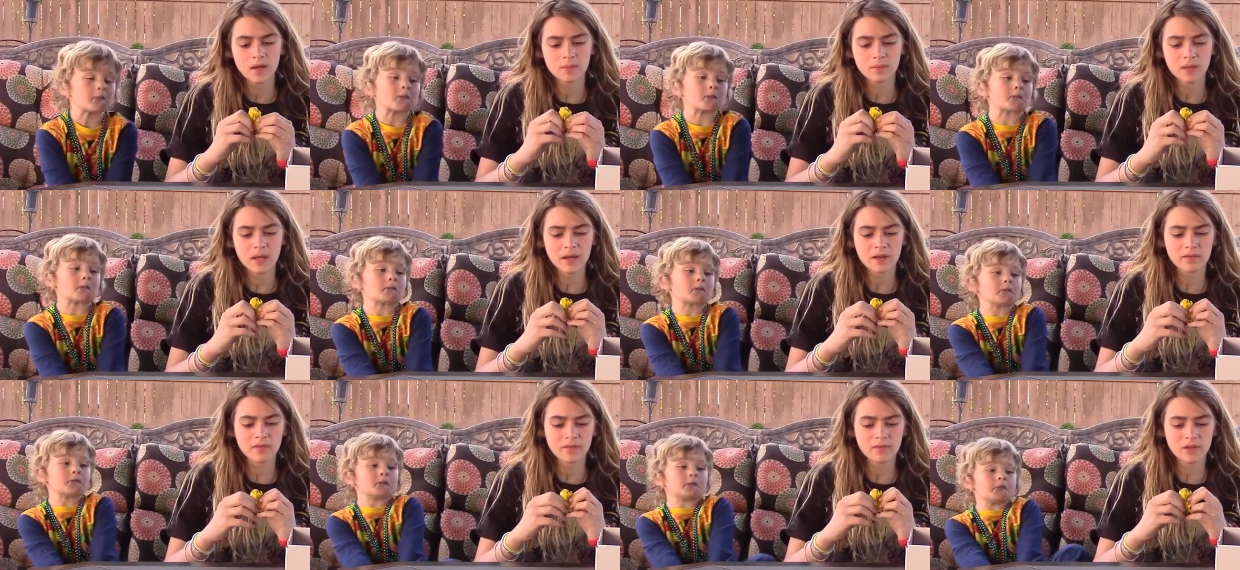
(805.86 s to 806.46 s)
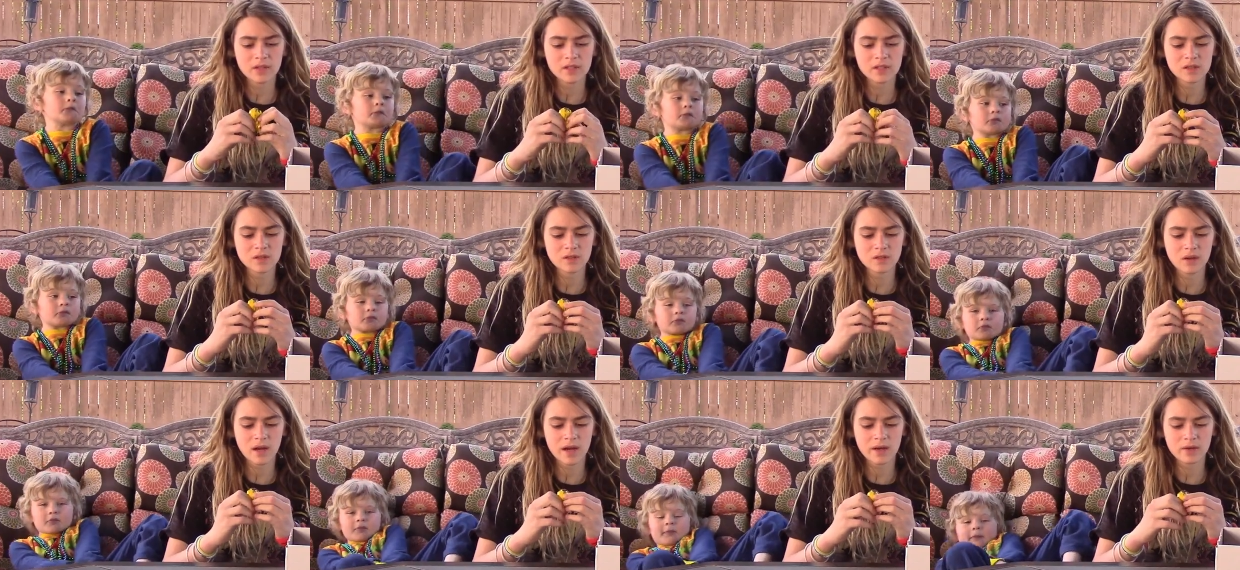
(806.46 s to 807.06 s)

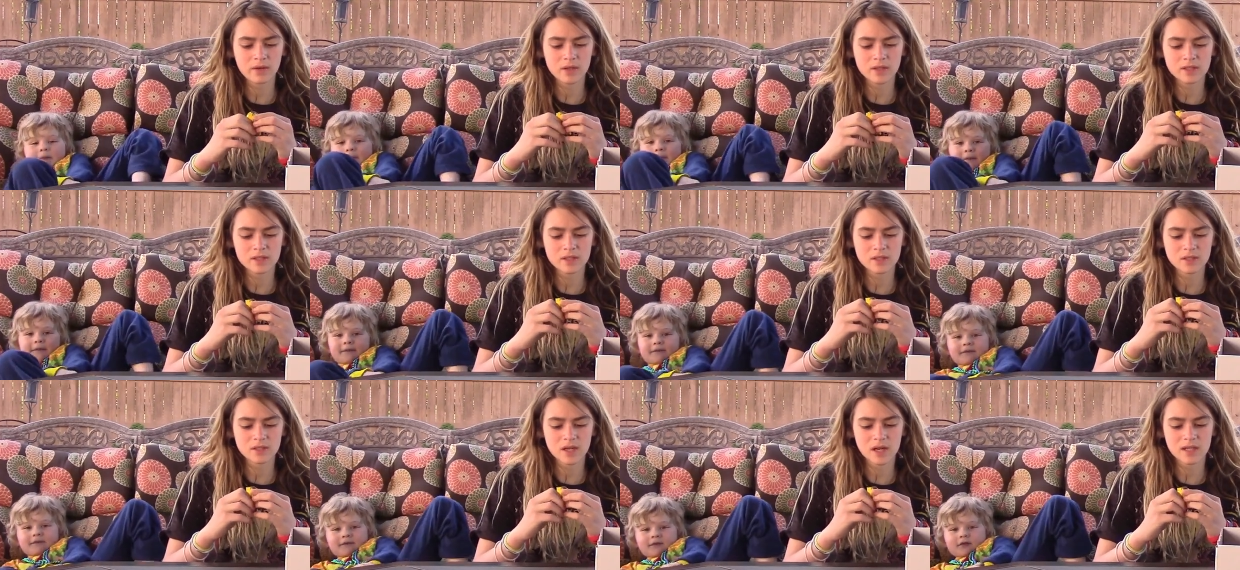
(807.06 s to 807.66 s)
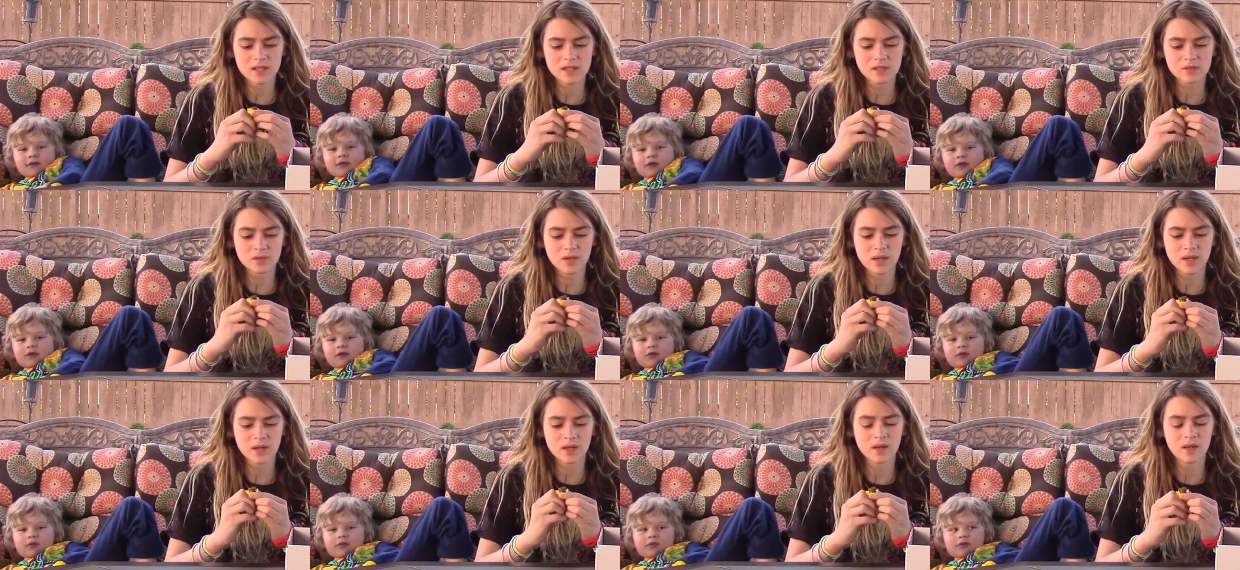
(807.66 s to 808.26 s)
Speaker 1: Black52, I don't want you to try this
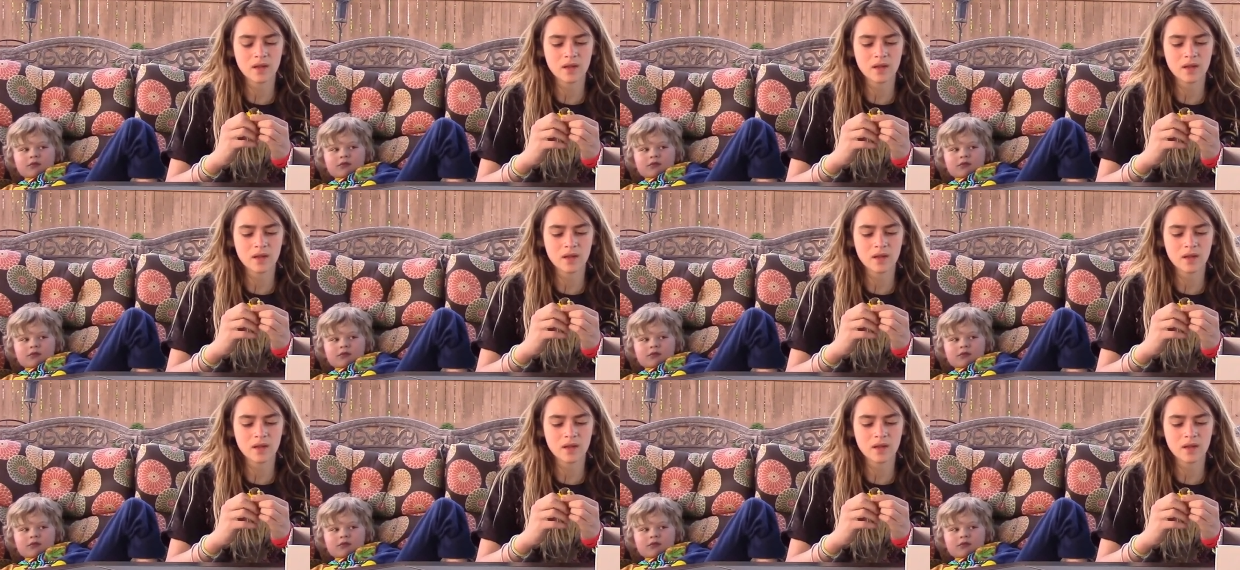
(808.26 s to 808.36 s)
one.